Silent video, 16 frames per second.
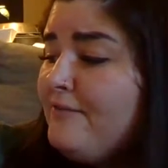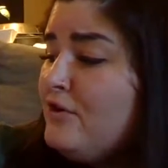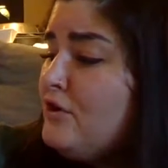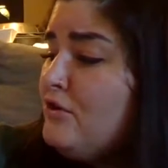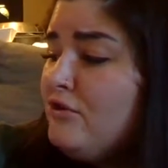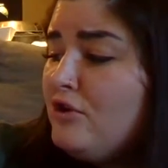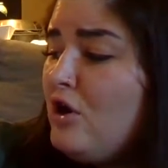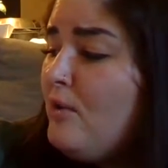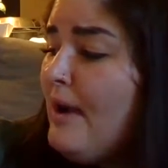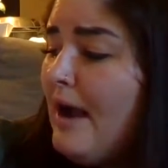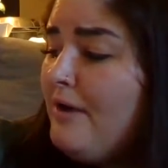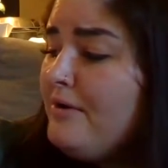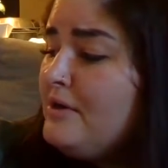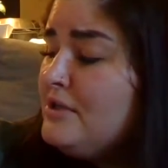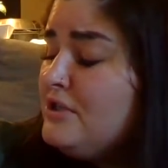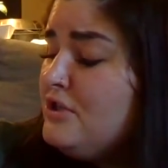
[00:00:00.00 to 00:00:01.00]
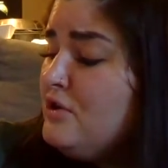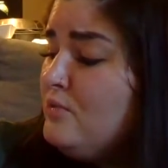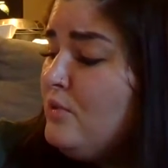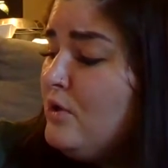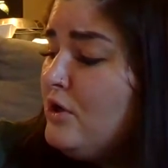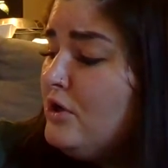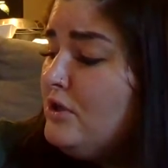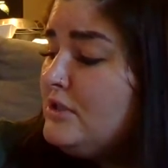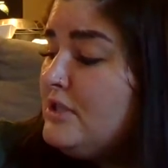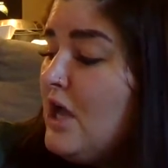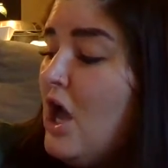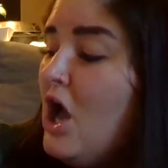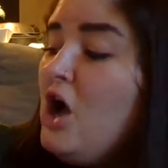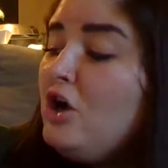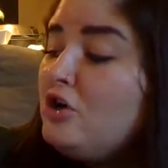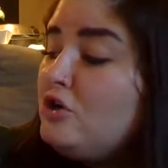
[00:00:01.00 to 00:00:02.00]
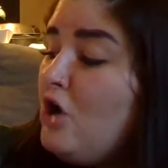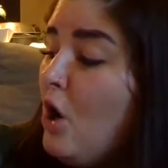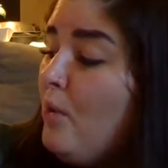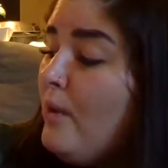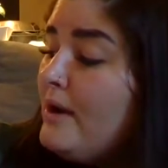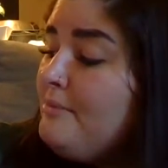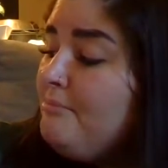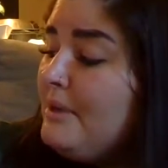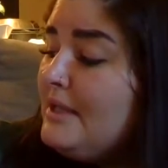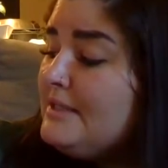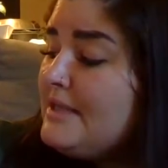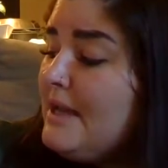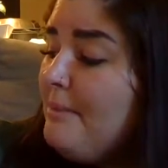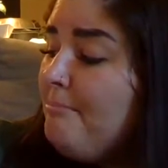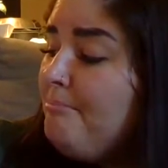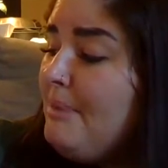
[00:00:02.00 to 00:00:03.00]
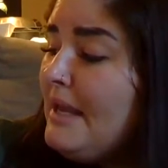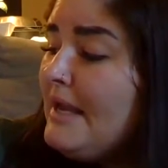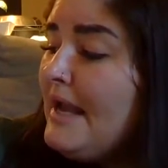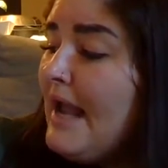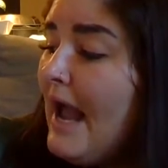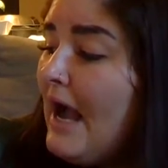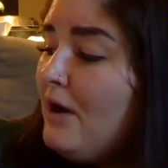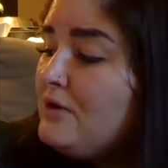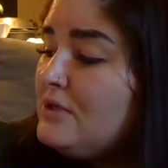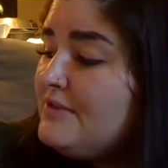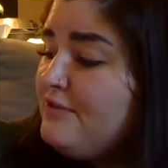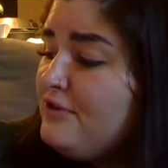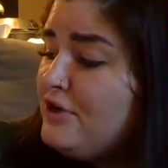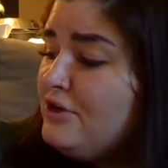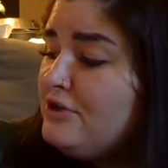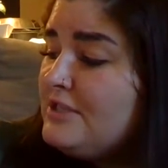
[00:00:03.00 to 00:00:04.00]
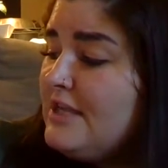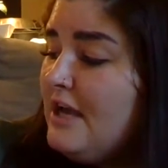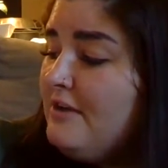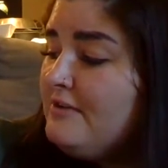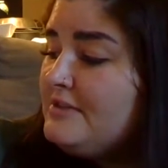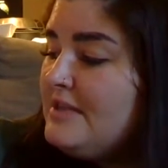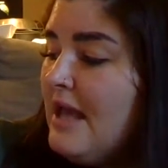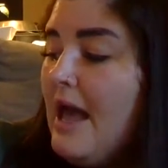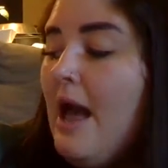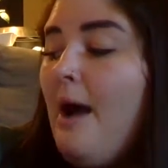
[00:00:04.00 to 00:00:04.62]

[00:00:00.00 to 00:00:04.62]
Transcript: for you to go out into the world. Go and build a big house for yourselves,